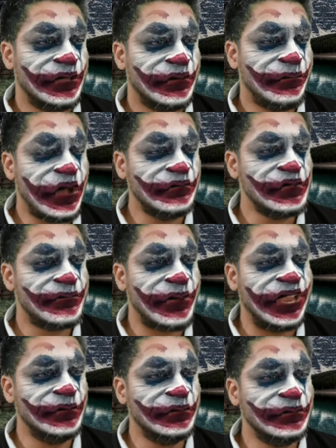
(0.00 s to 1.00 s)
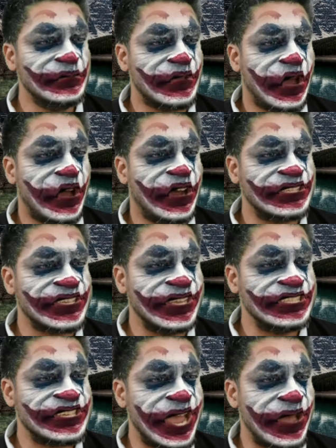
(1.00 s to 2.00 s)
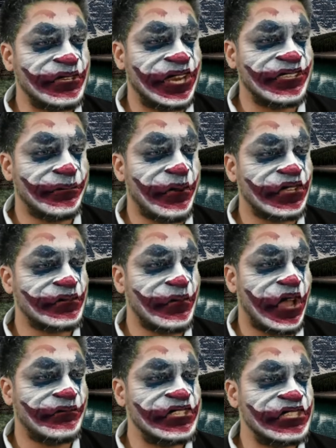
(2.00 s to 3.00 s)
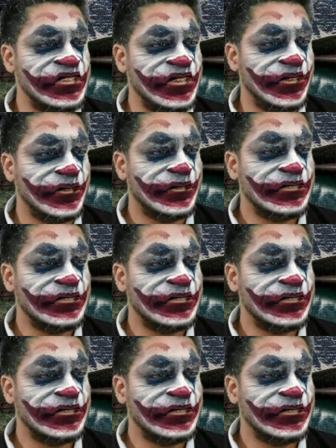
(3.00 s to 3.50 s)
Bound by loose cords and trapped at the bottom of the sea,